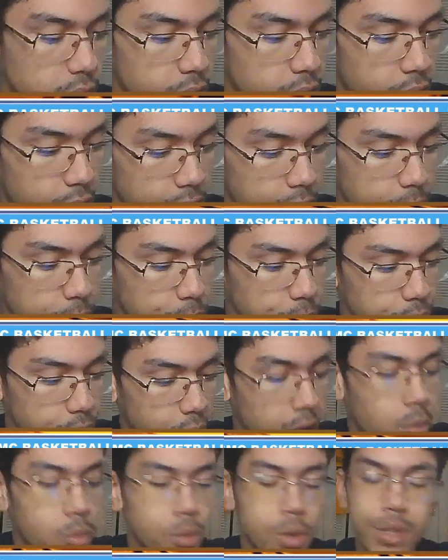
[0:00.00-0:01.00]
And
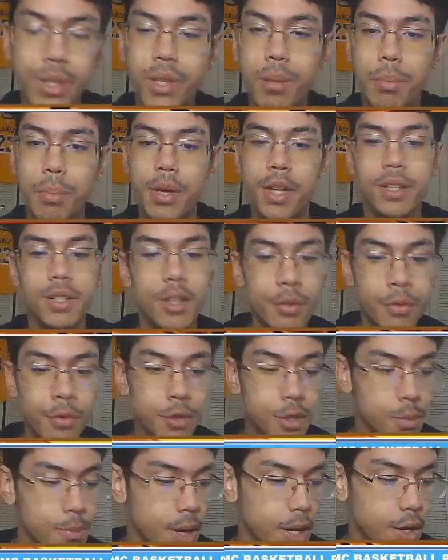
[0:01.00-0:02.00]
that was the big
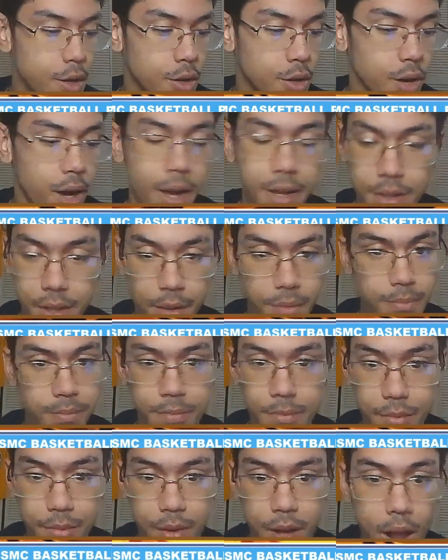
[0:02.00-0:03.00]
difference maker, as I've
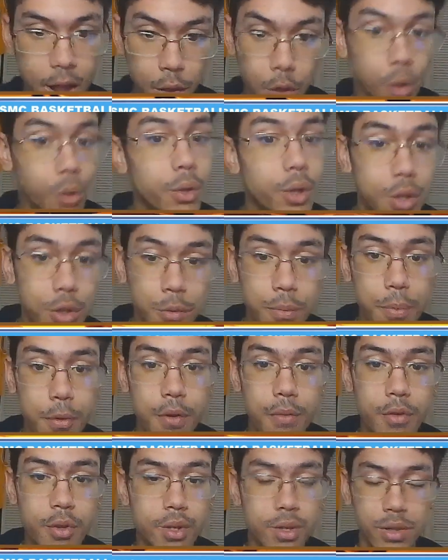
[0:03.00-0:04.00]
alluded to
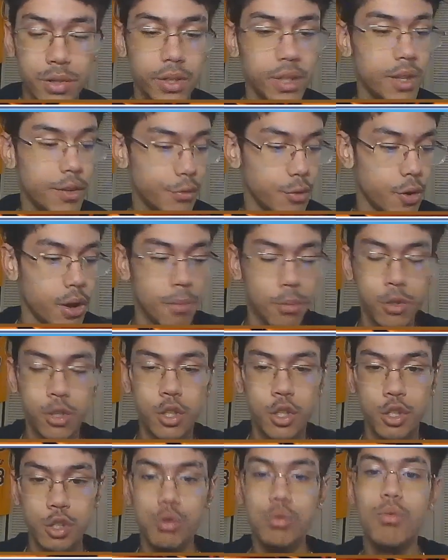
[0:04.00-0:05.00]
previously. If you're able
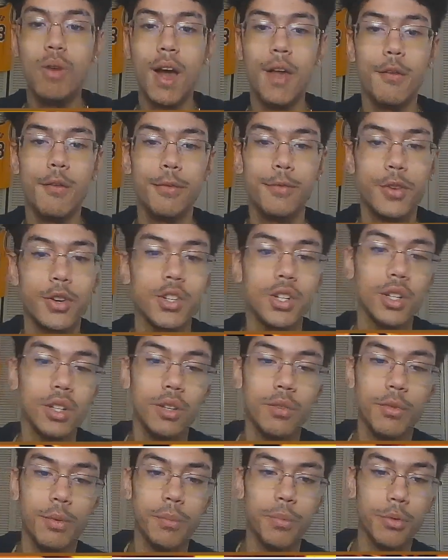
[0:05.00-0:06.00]
to shoot rather
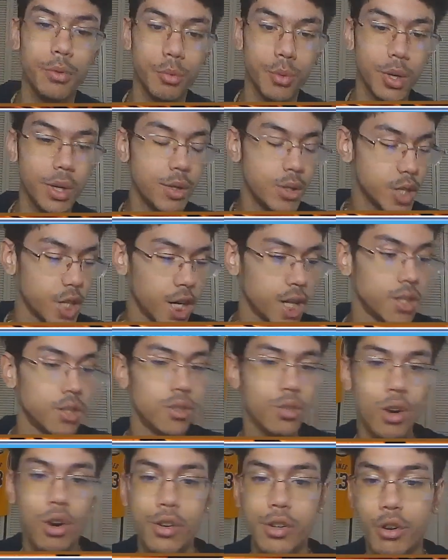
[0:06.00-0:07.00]
efficiently from three,
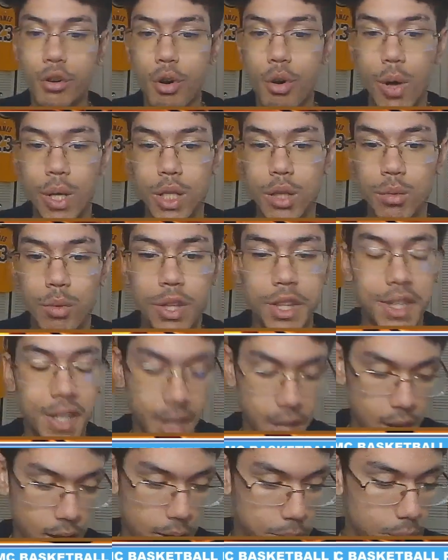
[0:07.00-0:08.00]
chances are you're going to win the
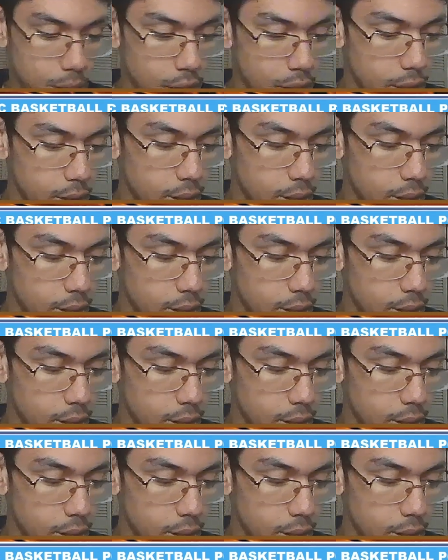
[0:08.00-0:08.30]
game.